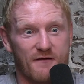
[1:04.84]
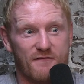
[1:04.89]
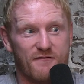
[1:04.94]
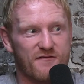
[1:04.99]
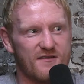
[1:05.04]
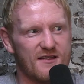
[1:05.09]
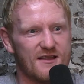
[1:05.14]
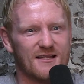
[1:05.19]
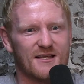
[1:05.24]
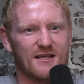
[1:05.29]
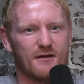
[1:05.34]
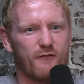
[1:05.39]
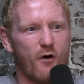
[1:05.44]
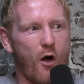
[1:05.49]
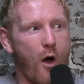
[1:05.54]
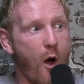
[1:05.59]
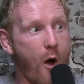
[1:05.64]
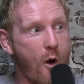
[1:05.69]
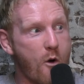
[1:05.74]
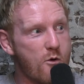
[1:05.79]
that feeling of
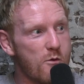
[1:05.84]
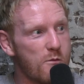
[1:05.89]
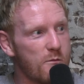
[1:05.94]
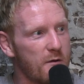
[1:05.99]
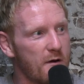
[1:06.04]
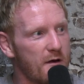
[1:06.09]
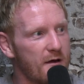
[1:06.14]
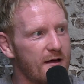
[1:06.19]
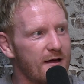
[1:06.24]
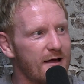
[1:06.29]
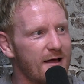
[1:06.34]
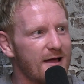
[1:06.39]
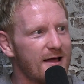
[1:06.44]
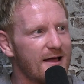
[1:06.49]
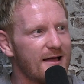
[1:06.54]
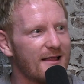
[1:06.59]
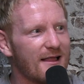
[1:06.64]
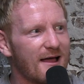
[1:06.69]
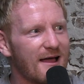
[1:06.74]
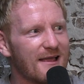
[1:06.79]
hope,
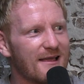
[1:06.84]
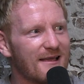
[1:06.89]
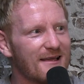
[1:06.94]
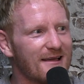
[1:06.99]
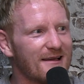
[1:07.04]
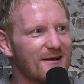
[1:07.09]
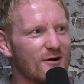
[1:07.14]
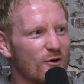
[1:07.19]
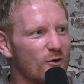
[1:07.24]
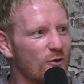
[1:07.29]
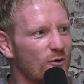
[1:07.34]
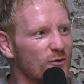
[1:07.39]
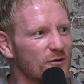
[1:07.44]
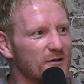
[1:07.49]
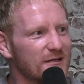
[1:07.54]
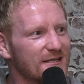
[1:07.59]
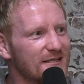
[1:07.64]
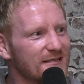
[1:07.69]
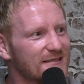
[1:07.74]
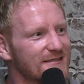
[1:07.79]
like all
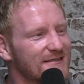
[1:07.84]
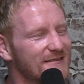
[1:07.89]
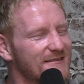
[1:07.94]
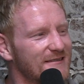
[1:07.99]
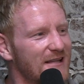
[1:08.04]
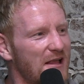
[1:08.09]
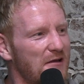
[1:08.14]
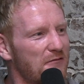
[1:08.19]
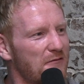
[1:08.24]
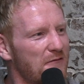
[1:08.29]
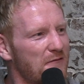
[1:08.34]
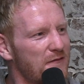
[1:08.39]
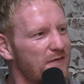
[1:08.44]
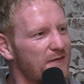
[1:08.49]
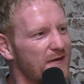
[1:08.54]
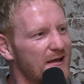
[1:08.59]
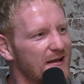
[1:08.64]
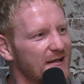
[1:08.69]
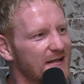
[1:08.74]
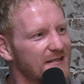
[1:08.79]
these different
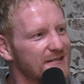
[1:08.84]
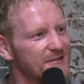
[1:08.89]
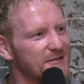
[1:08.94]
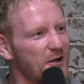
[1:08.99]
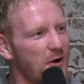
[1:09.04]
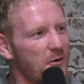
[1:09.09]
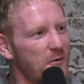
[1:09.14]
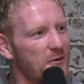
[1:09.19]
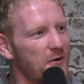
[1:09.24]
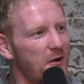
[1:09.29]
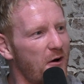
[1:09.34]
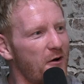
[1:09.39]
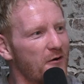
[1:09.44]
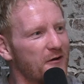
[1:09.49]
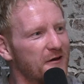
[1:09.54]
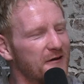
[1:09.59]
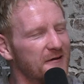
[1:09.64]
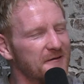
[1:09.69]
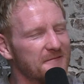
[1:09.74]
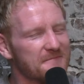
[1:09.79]
feelings going on. And